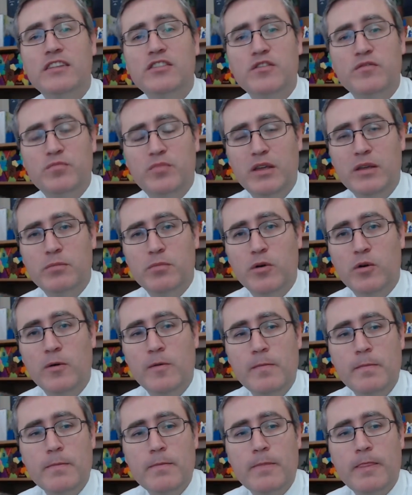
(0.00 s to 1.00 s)
of people
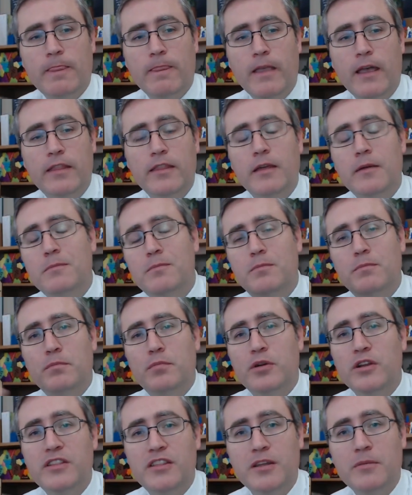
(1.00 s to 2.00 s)
and then
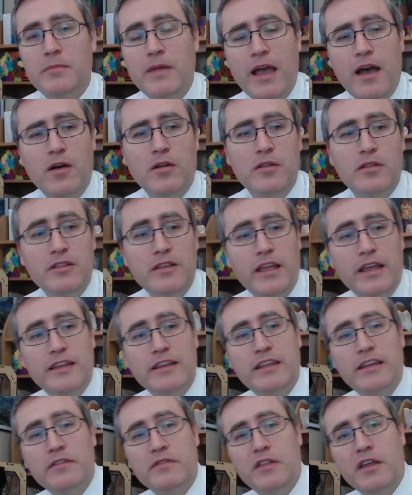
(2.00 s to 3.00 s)
print them out and,
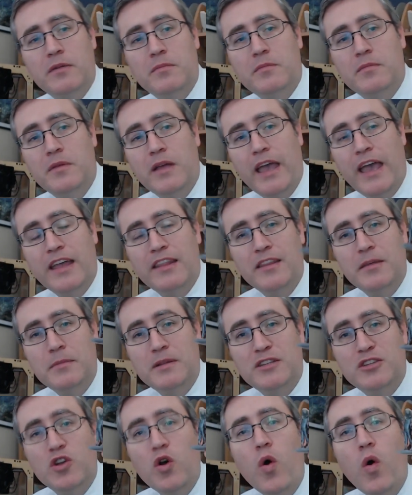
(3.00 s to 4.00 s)
and give them, hand them a
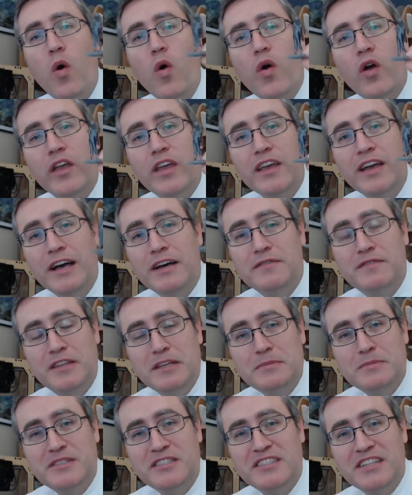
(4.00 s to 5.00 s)
toy of
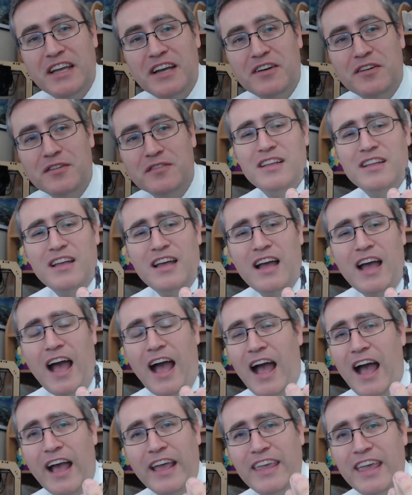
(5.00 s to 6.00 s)
themselves.
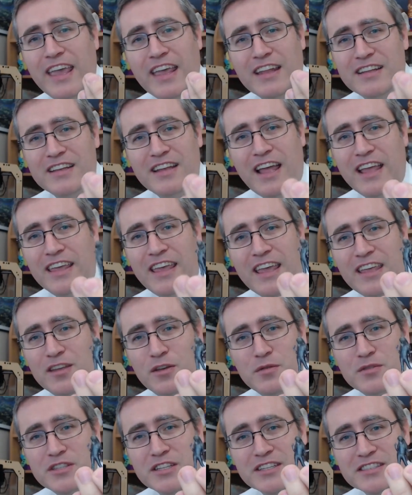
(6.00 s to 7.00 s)
I can't, I can't
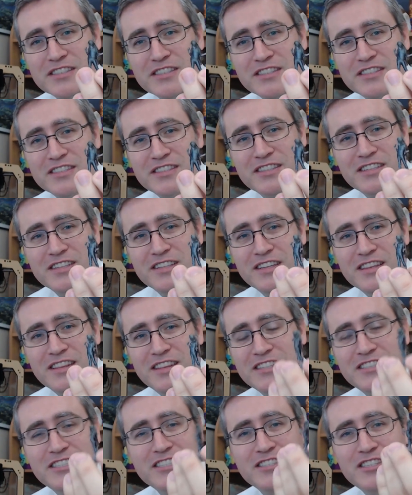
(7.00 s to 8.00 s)
use this.
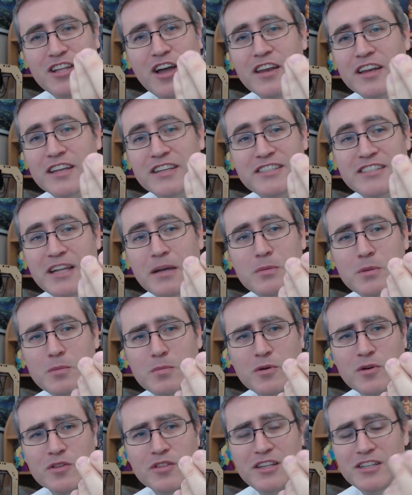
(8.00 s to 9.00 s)
This is not
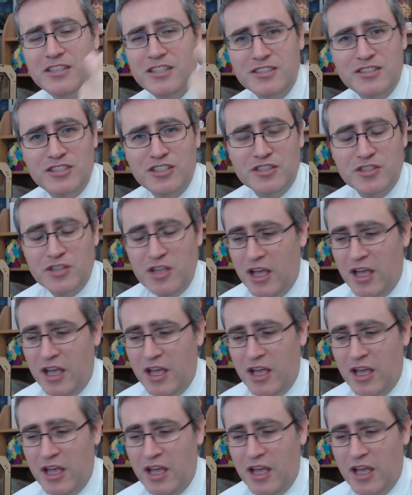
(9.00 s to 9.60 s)
acceptable. This is just,